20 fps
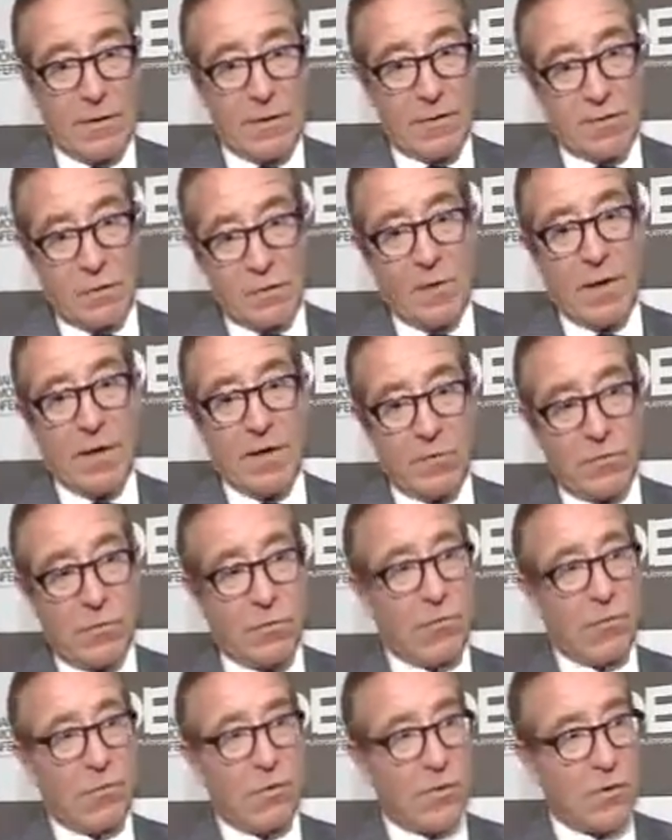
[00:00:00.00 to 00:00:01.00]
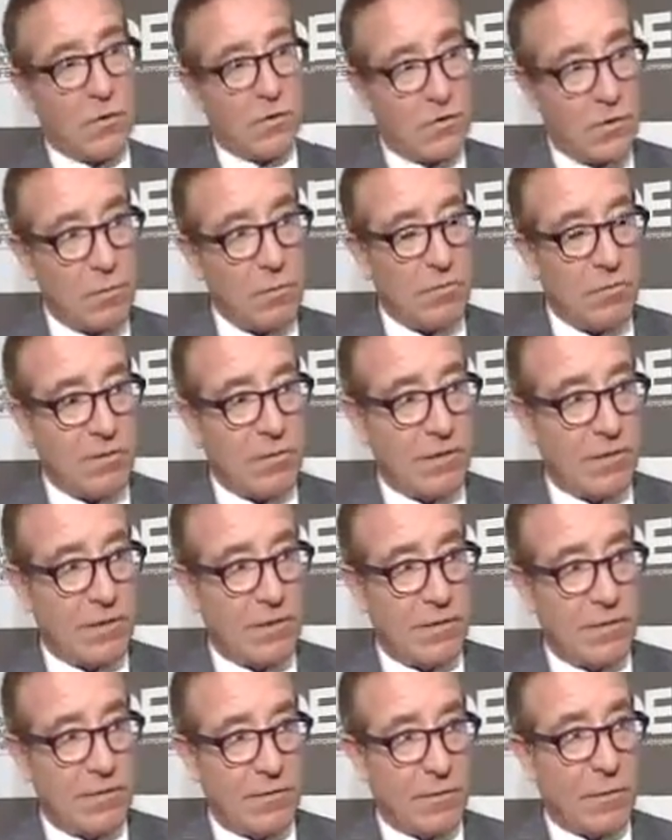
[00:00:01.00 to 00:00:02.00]
Dubai is also a consumption
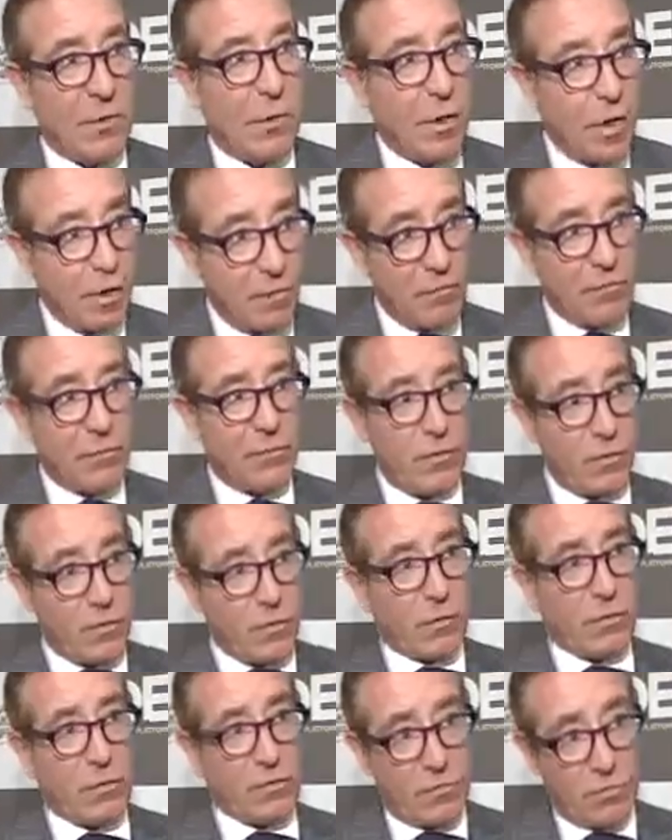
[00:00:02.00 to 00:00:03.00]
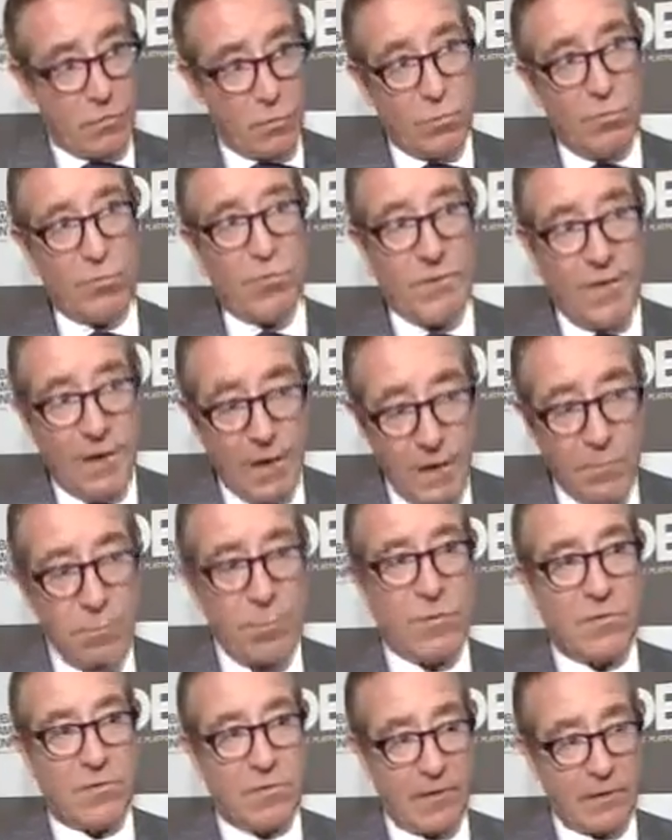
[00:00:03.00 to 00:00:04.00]
center. The Gulf consumes
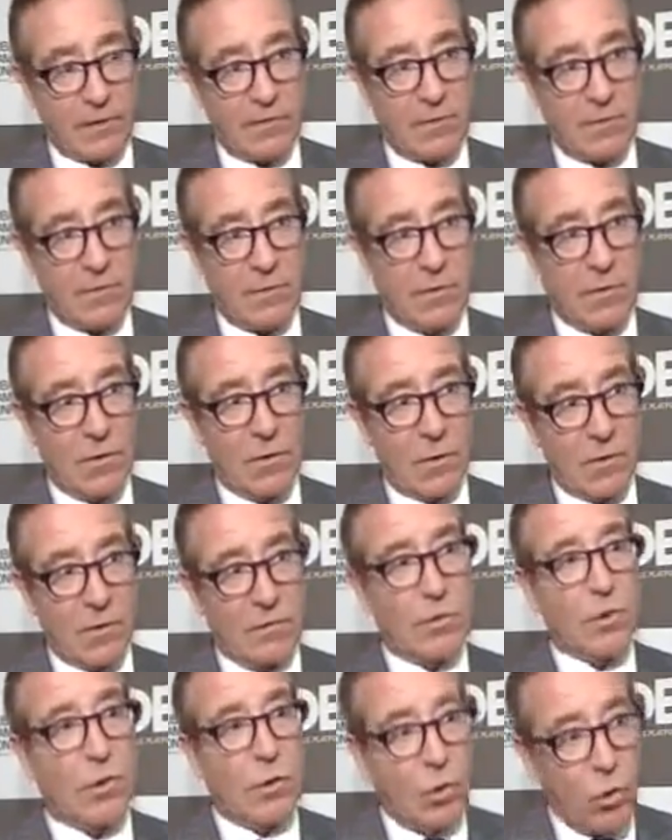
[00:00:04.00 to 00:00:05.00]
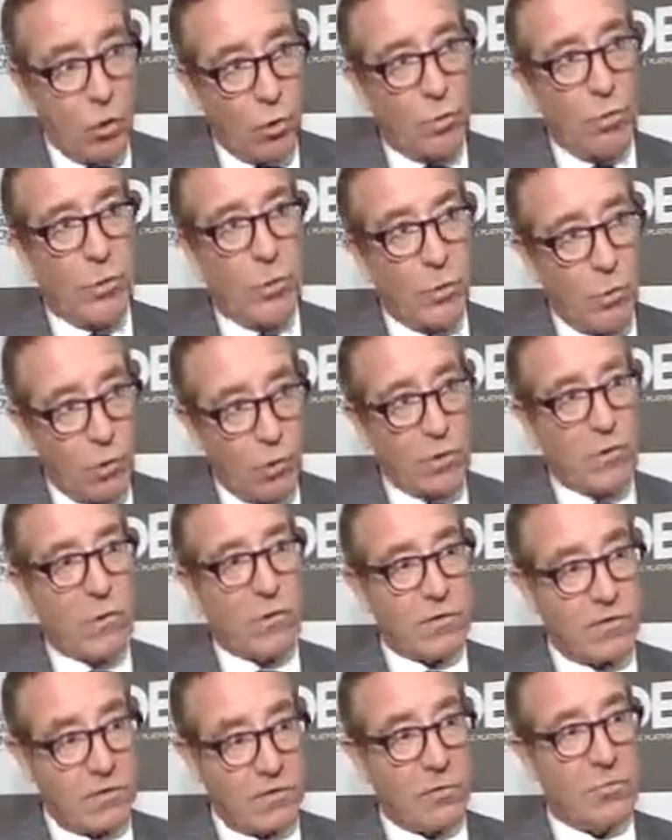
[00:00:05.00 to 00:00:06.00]
9% of the global world
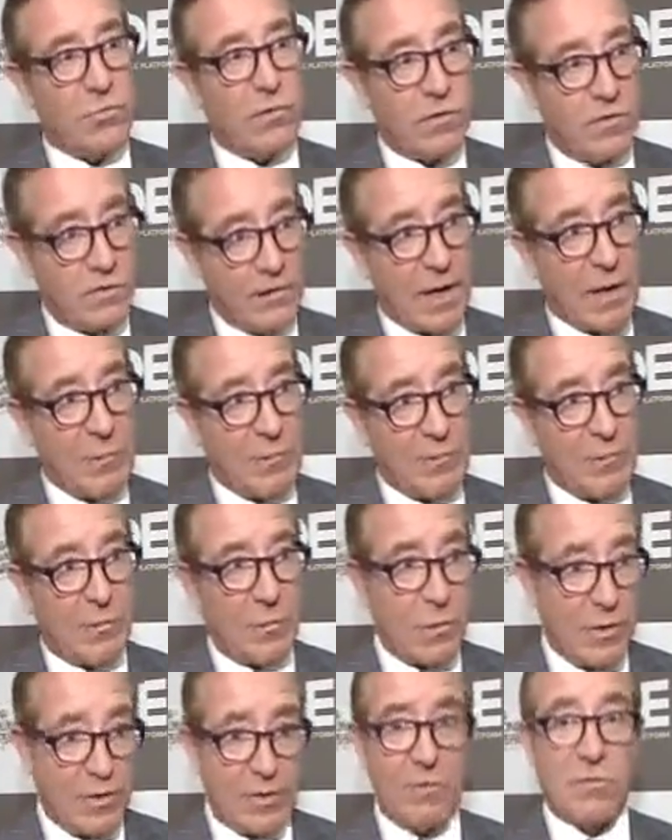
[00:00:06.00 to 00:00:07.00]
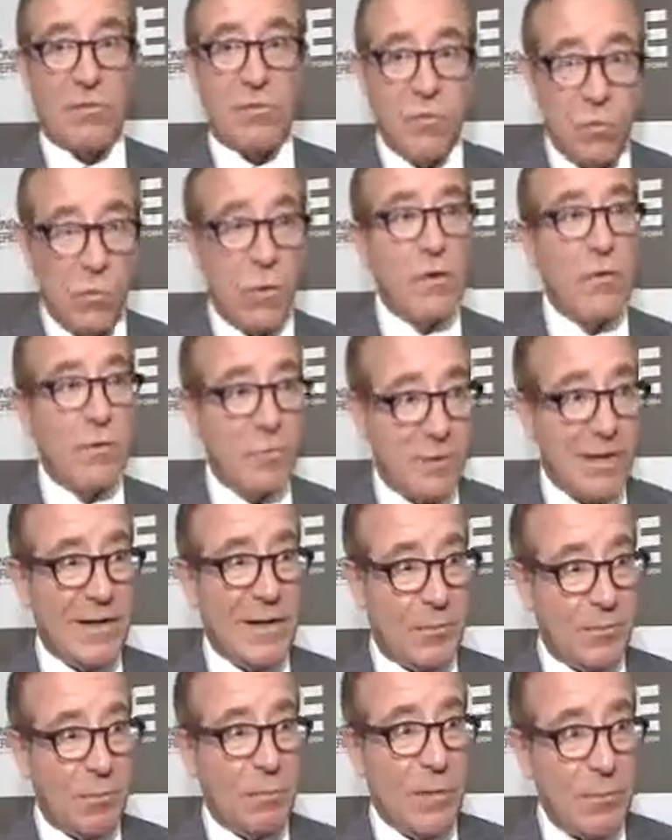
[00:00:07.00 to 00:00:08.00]
consumption of diamonds. So with its 200
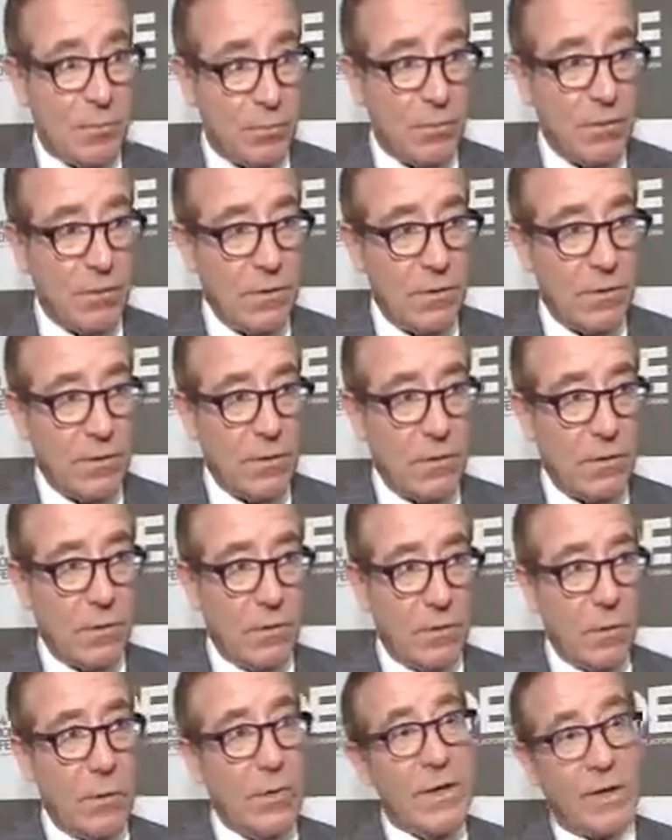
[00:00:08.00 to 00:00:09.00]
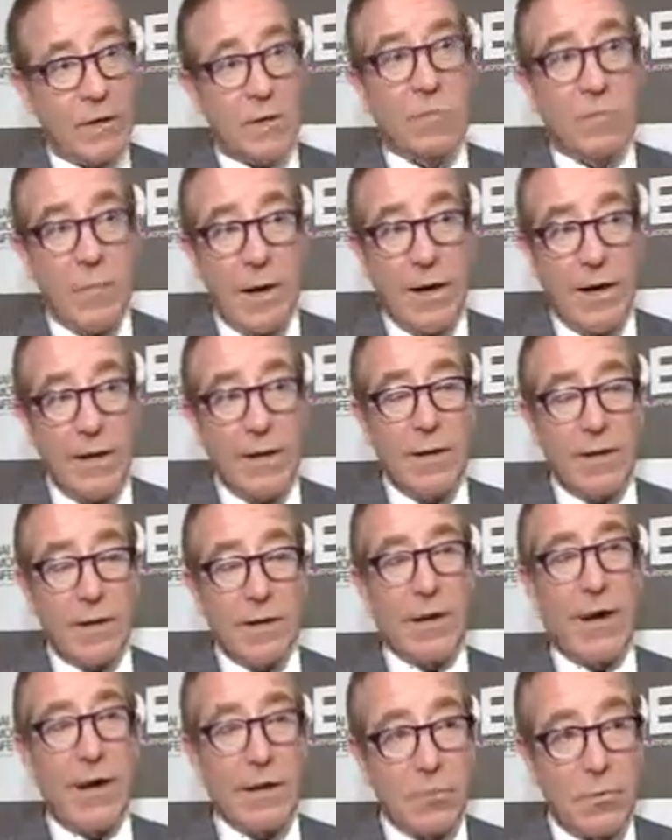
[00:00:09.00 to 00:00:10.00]
million people, we combine
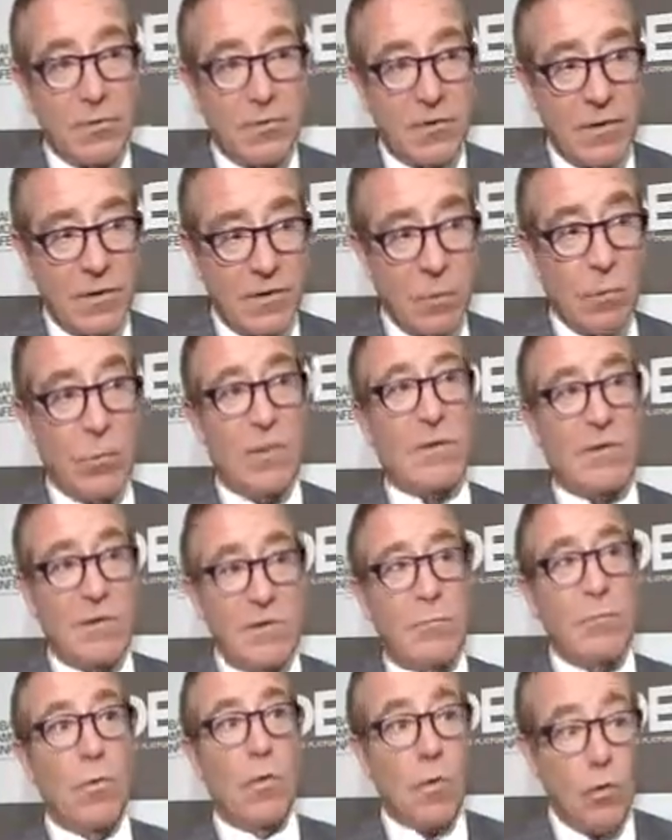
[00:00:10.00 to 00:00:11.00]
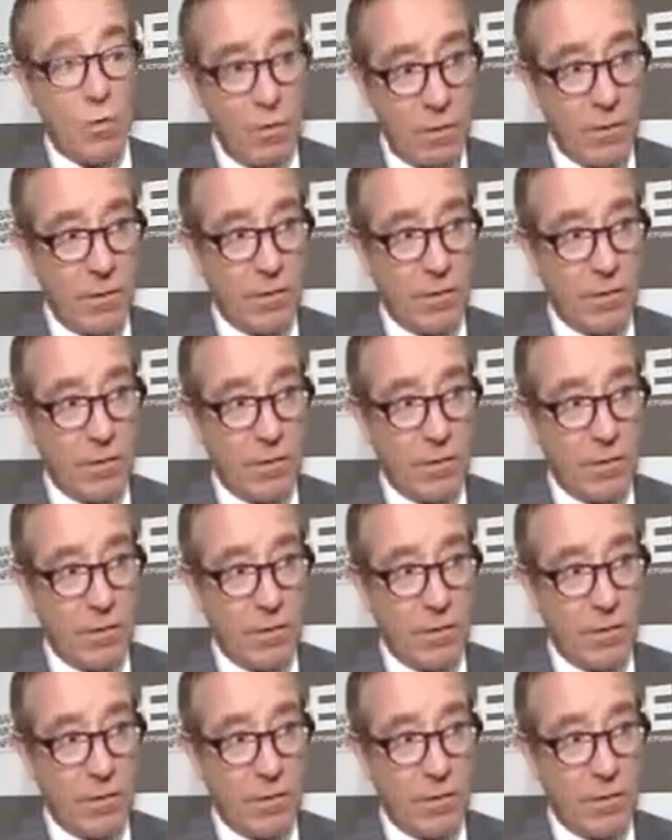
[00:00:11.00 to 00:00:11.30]
9%, which is more